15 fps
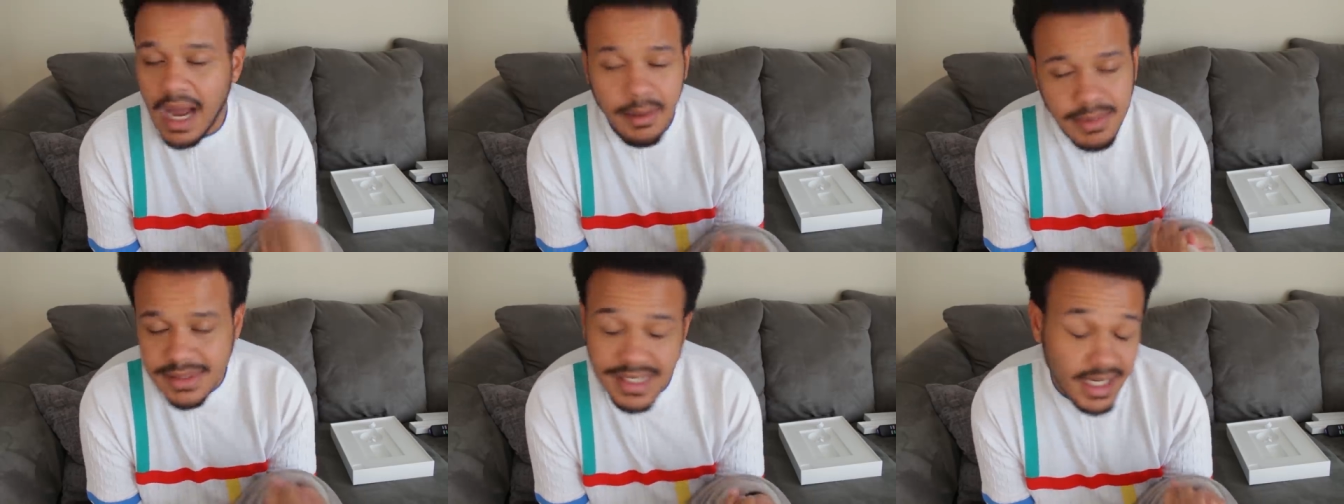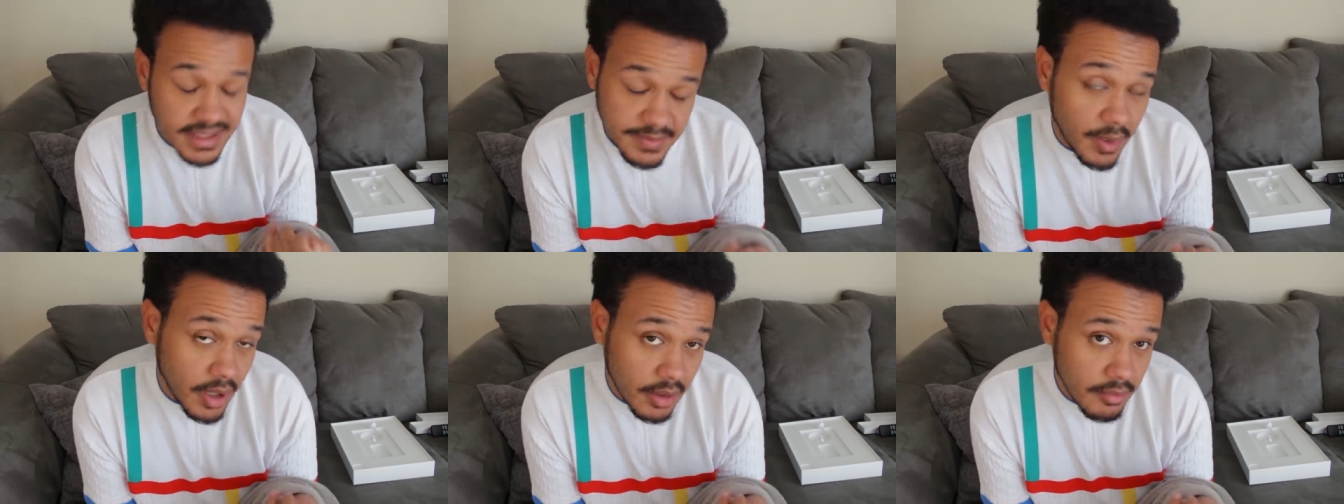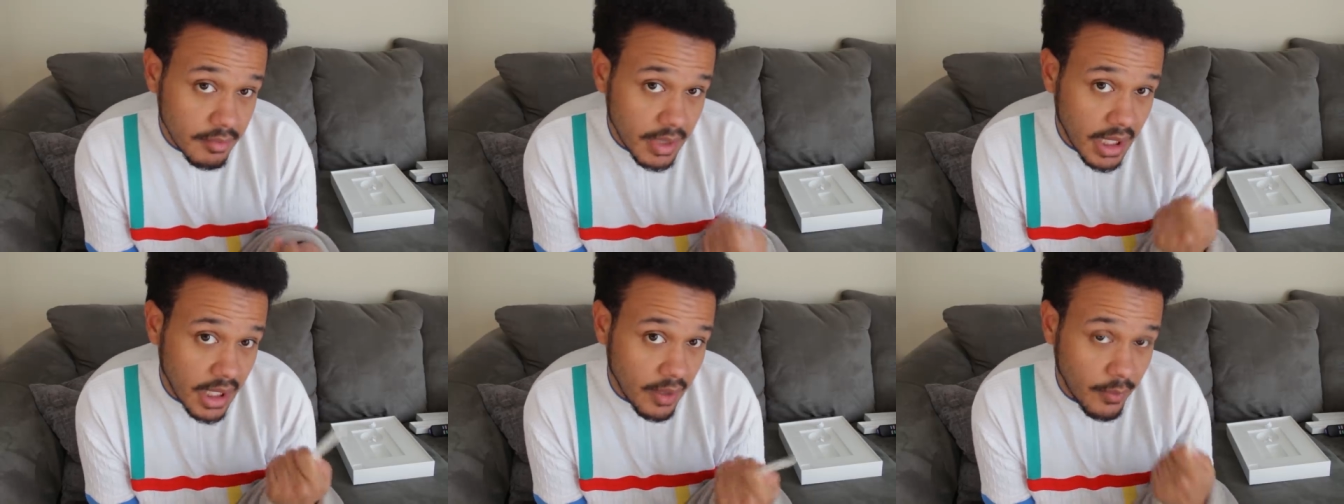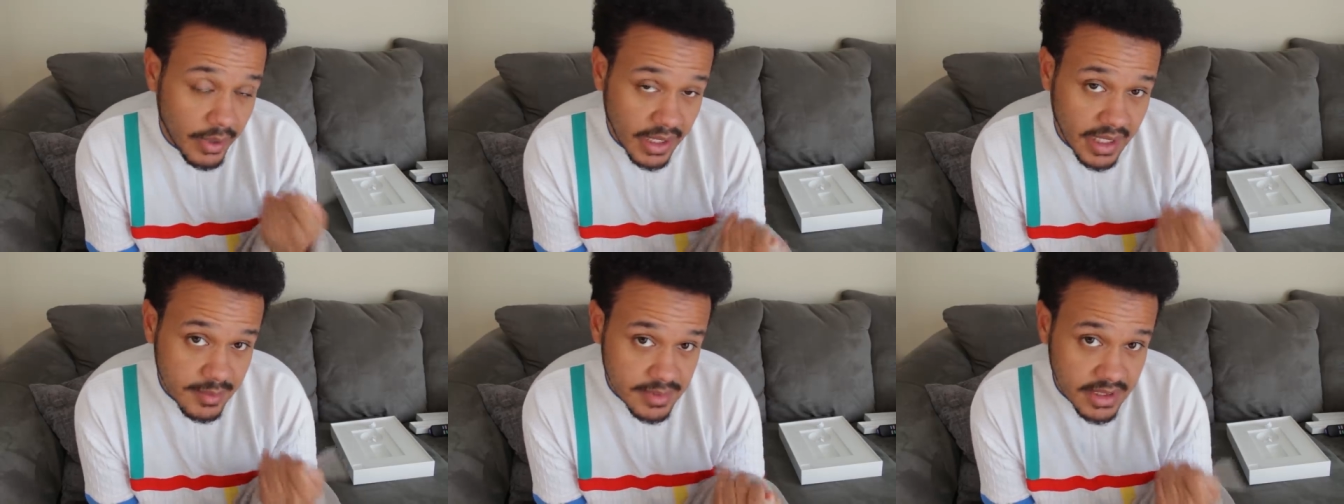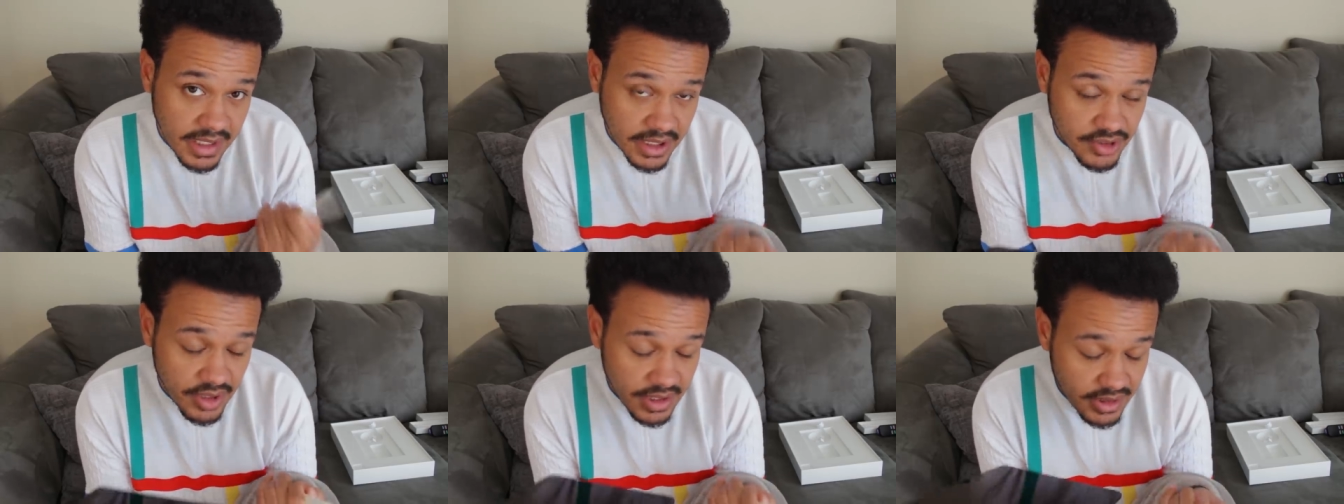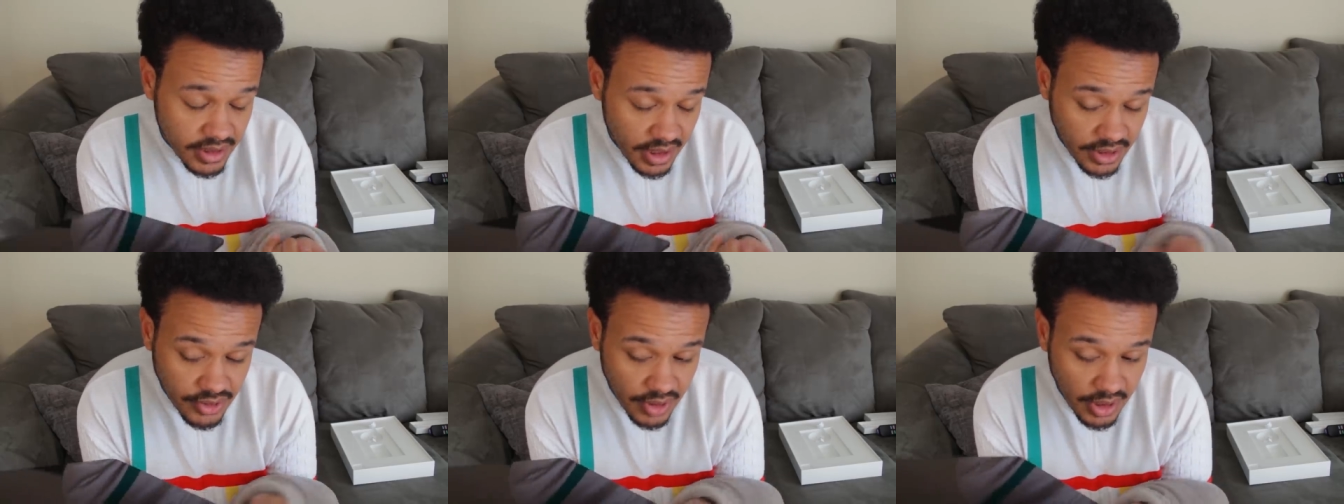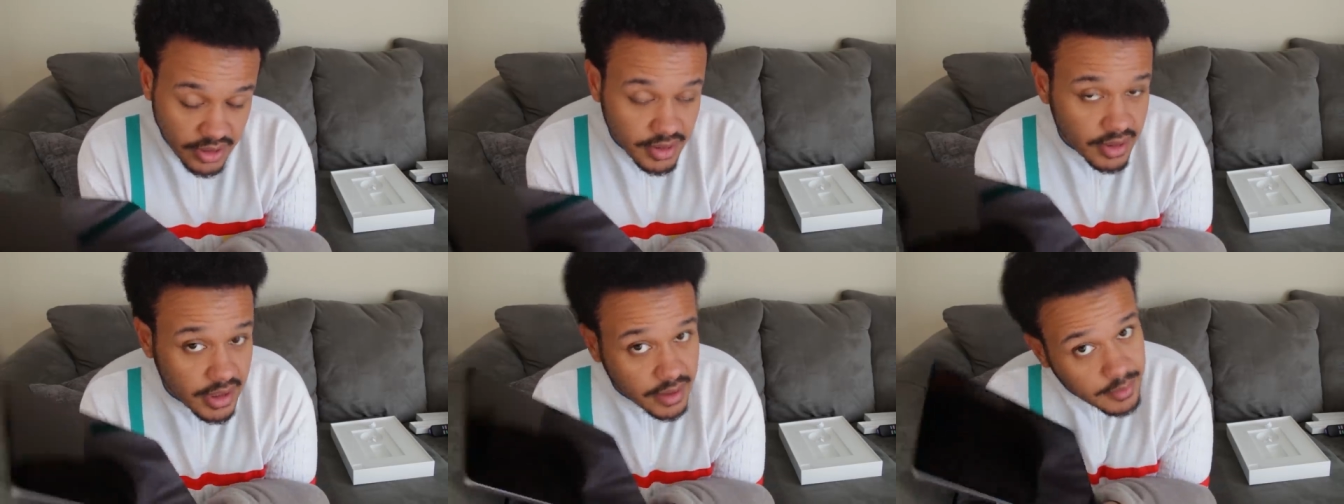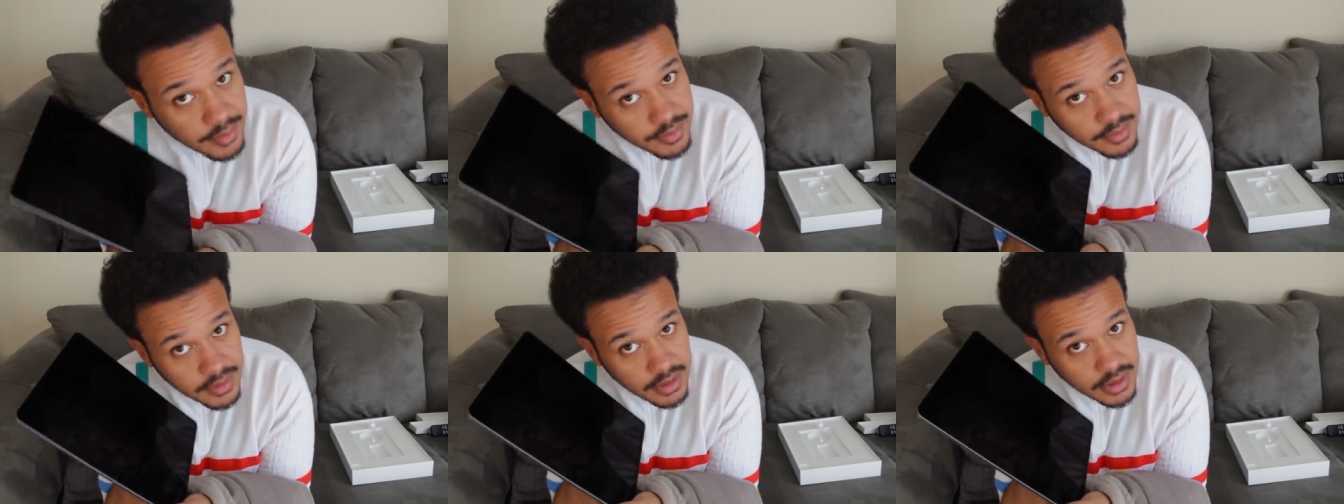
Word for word: I'm just not smart uh, when it comes to electro... Uh,